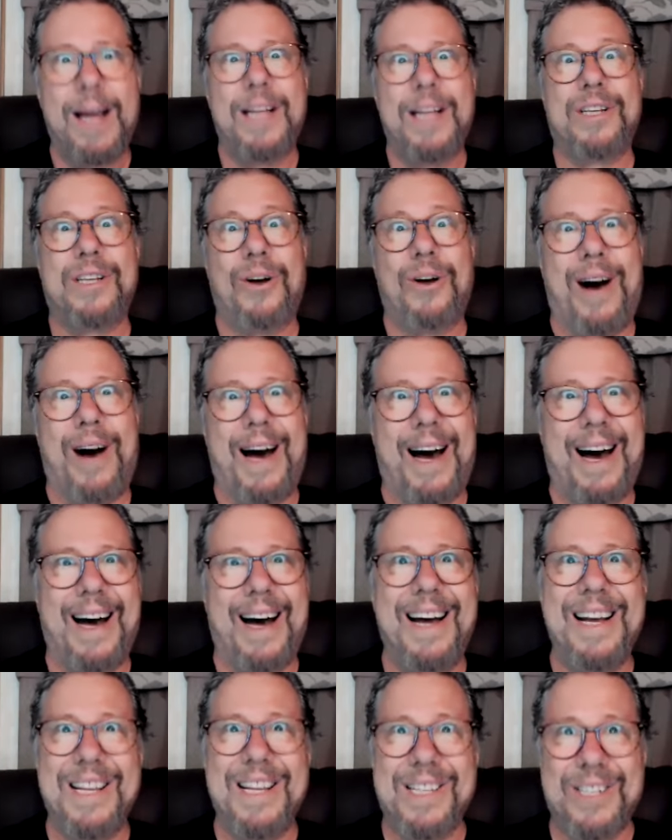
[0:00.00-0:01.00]
So, uh,
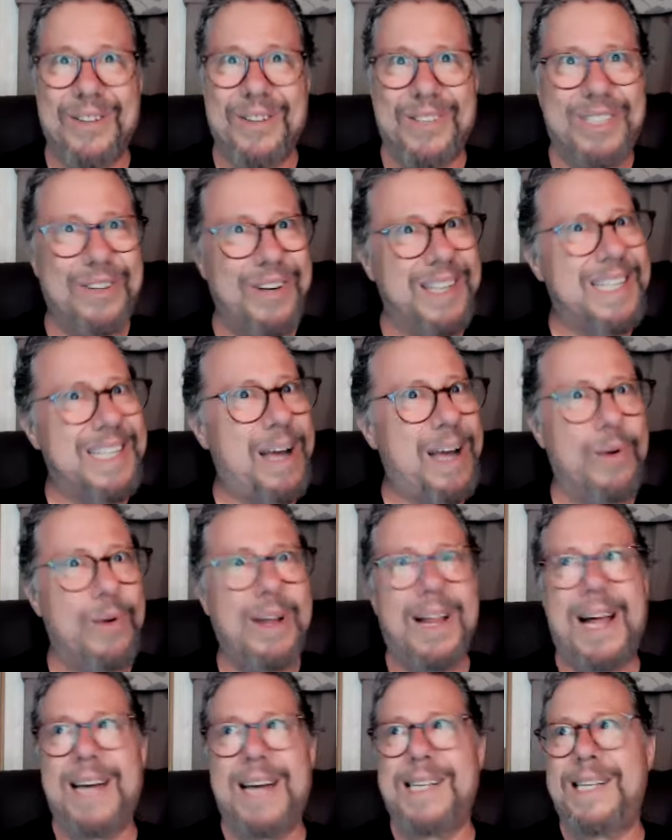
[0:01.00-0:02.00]
so as soon as I
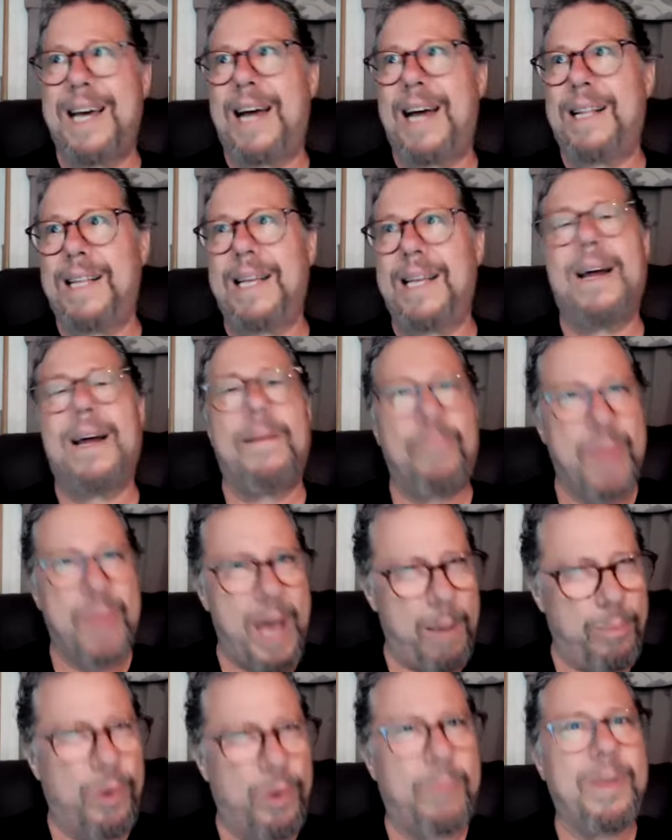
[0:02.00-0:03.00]
realized that, then that,
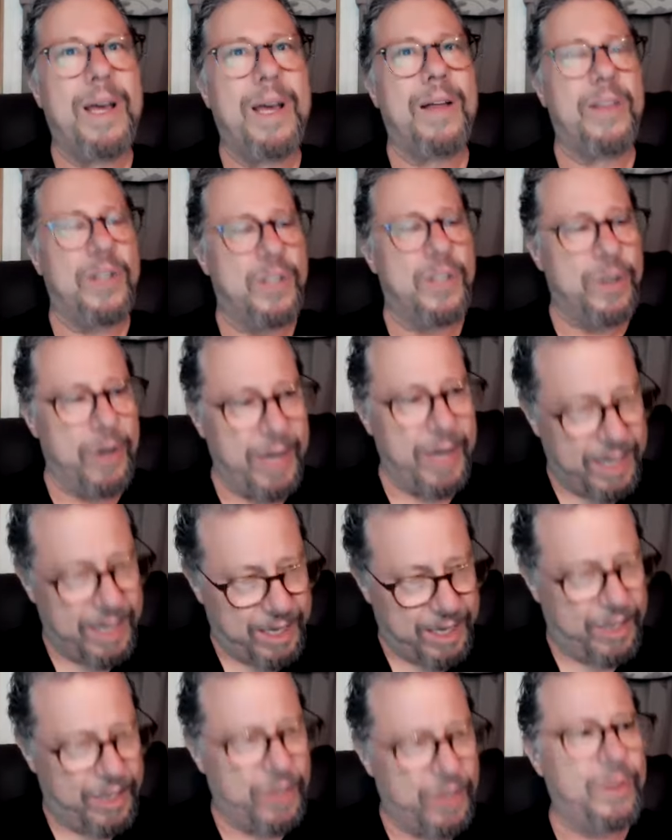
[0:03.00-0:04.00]
that put me on the journey
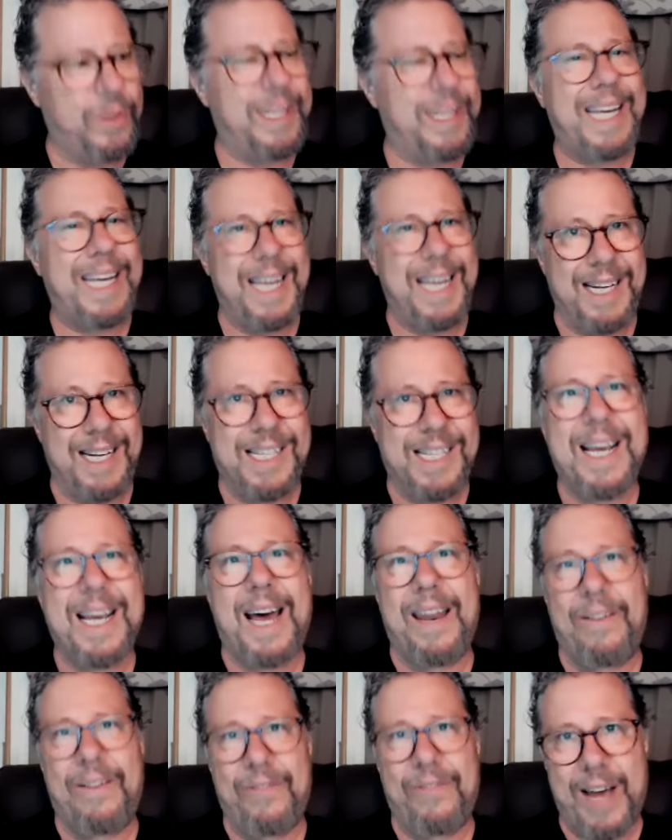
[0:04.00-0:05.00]
to do the
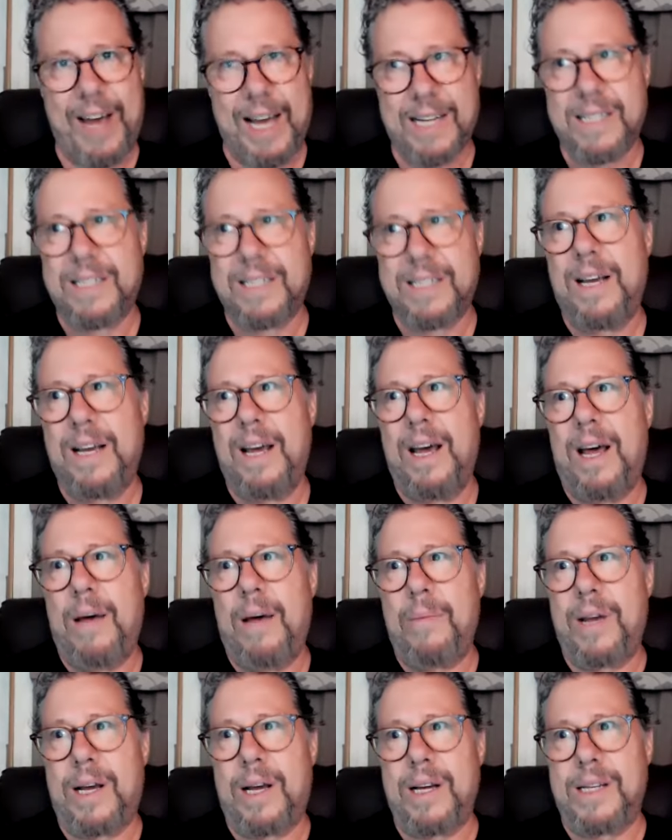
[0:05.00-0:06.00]
inside effects
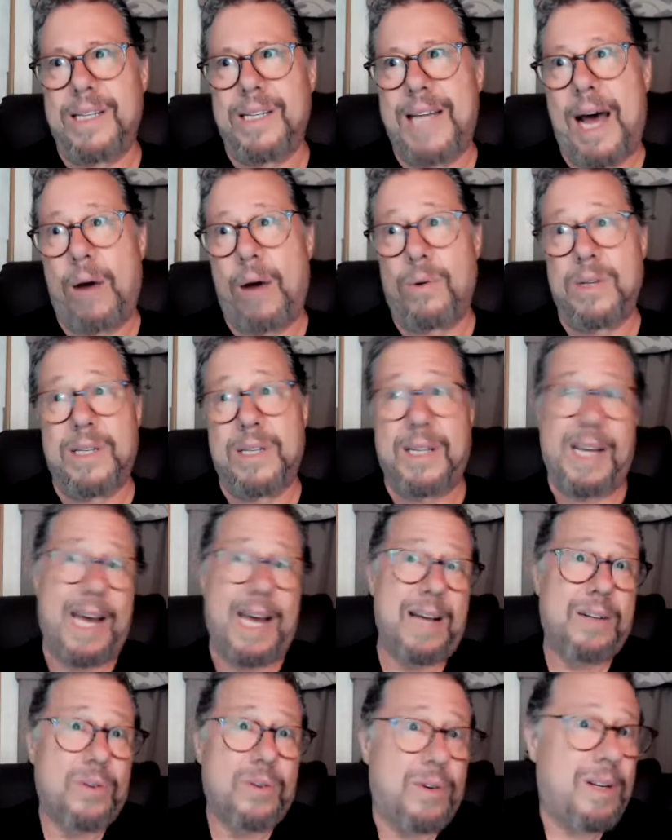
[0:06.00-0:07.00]
because that was the
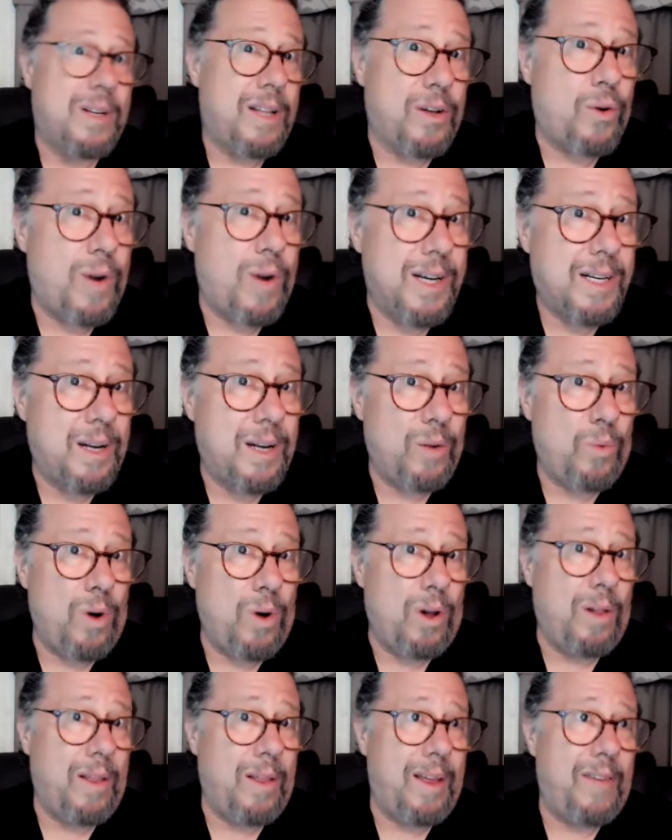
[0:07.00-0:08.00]
answer to the question
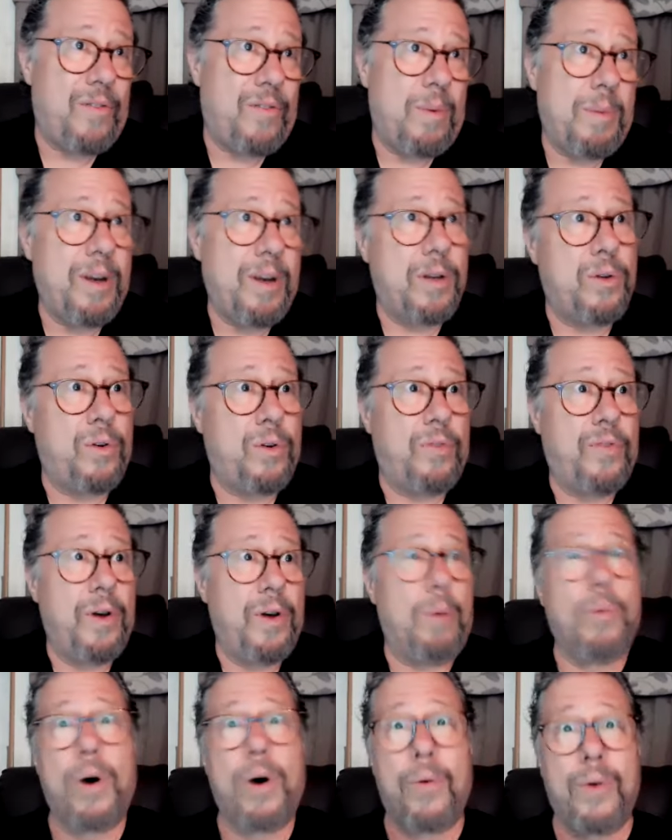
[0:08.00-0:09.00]
well, if I'm going to do a
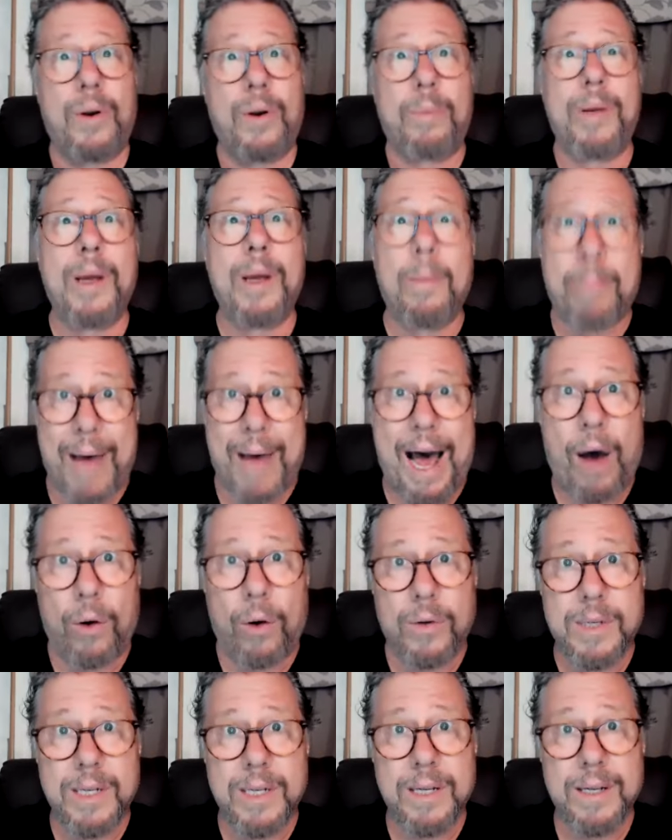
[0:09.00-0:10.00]
film, what would it be about?
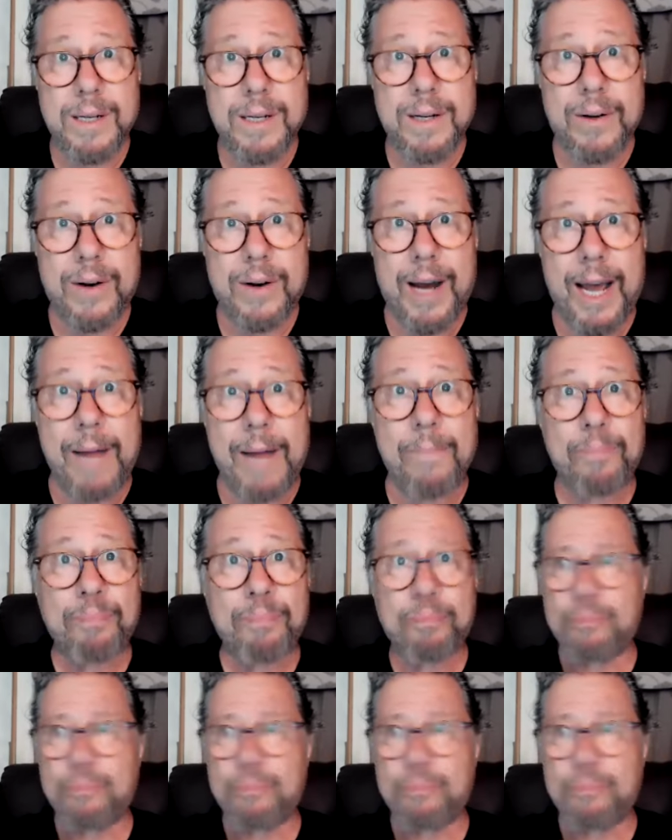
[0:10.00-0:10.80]
Right.